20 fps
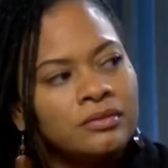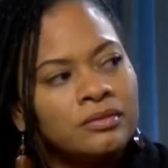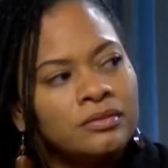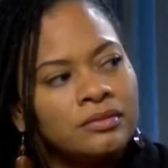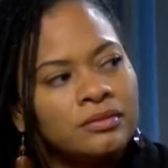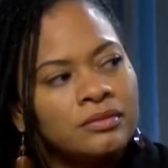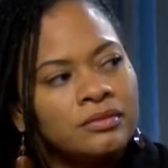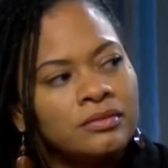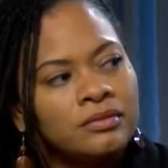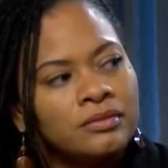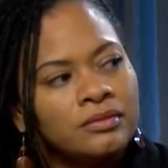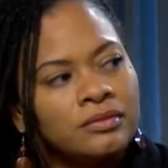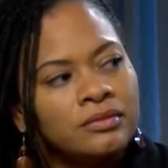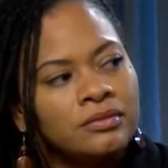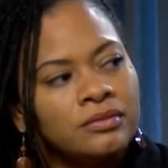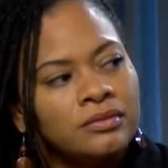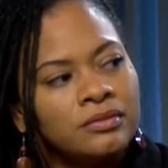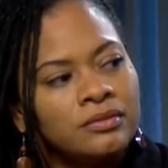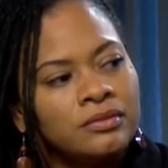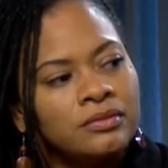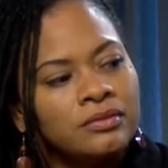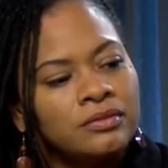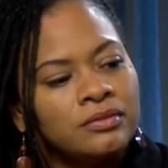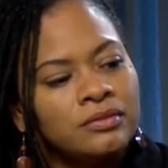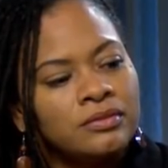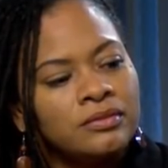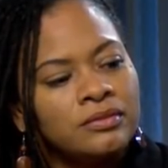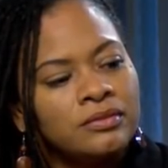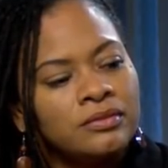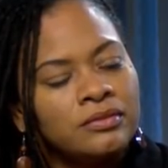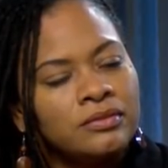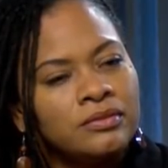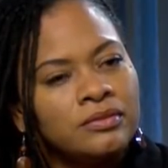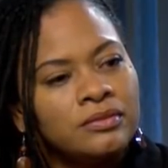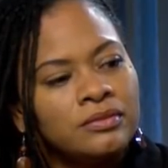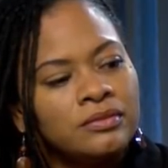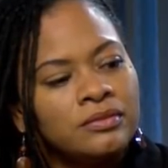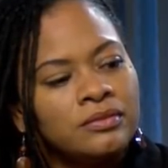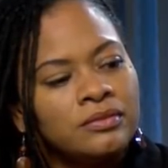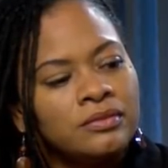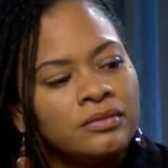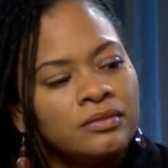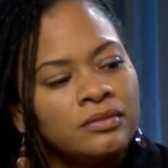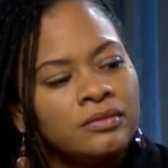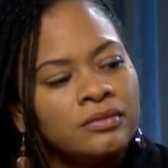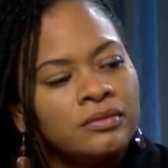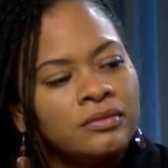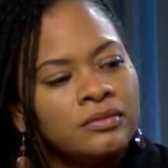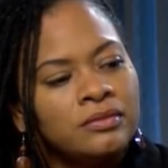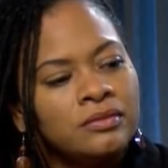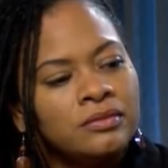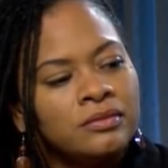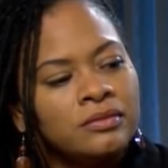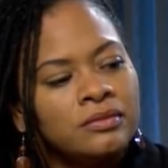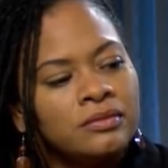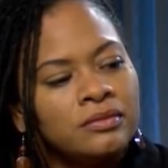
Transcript: No words are spoken by the person on screen.